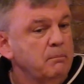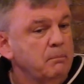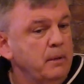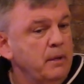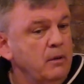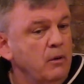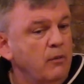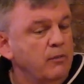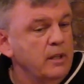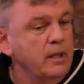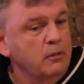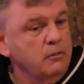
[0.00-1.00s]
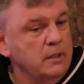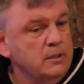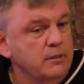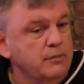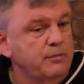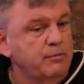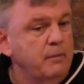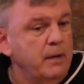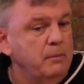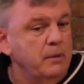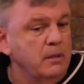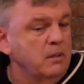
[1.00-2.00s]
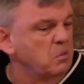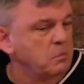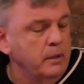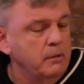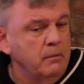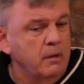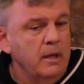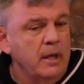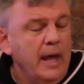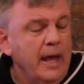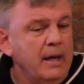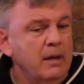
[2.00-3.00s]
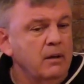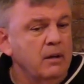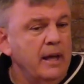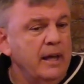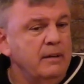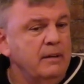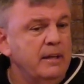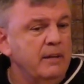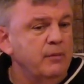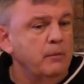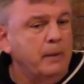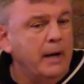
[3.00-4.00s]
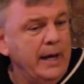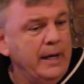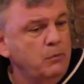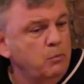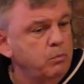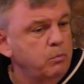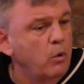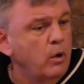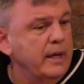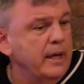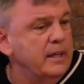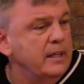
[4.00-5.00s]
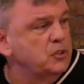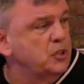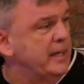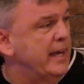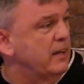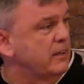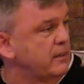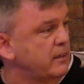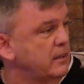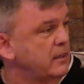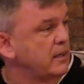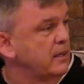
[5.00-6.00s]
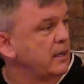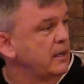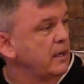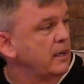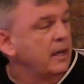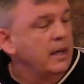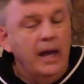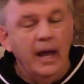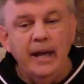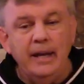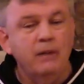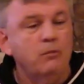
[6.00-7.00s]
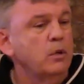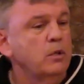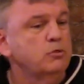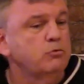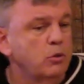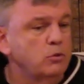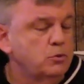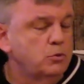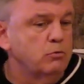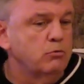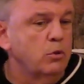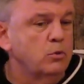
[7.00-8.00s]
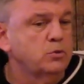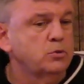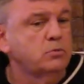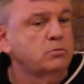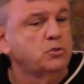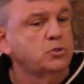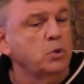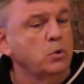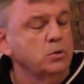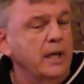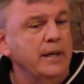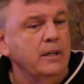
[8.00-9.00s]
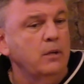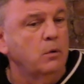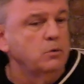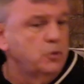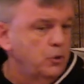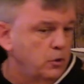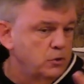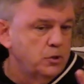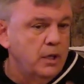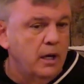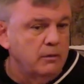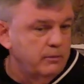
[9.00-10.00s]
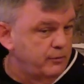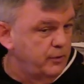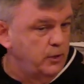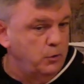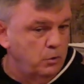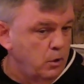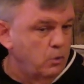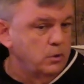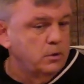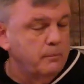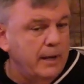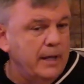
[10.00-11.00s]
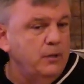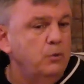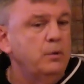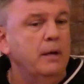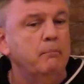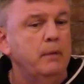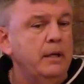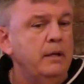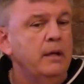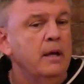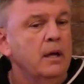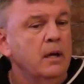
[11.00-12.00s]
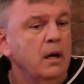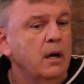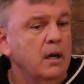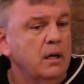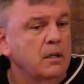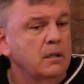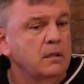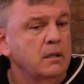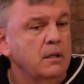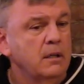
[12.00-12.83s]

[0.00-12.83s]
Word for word: be overly aggressive, maybe a little bit, uh, and give up a height, walk in, and she counted her. And then what does Rose do? Rose shows, I can go into your geography, you go into mine, you get me uh,